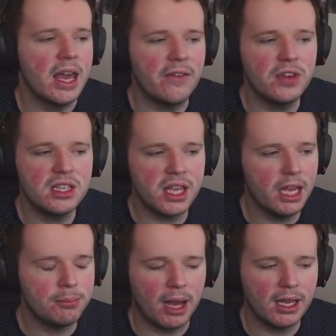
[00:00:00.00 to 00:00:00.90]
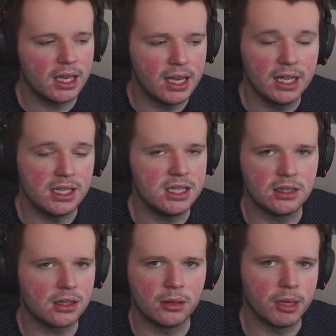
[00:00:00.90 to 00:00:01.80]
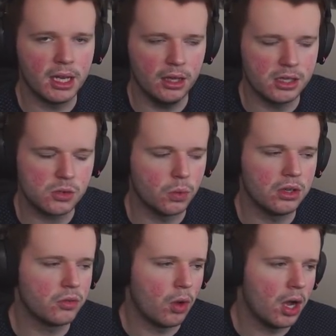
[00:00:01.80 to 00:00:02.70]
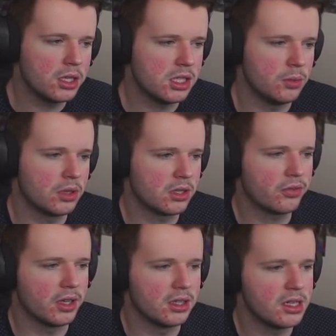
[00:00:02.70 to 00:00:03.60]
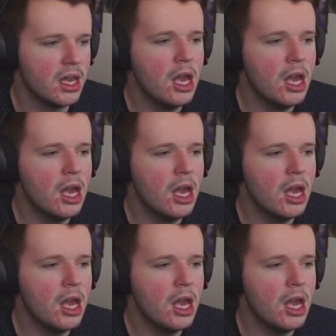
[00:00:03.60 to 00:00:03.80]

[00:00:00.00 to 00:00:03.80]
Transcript: If he stayed back here and he didn't commit, this wouldn't have worked. He would have defended it.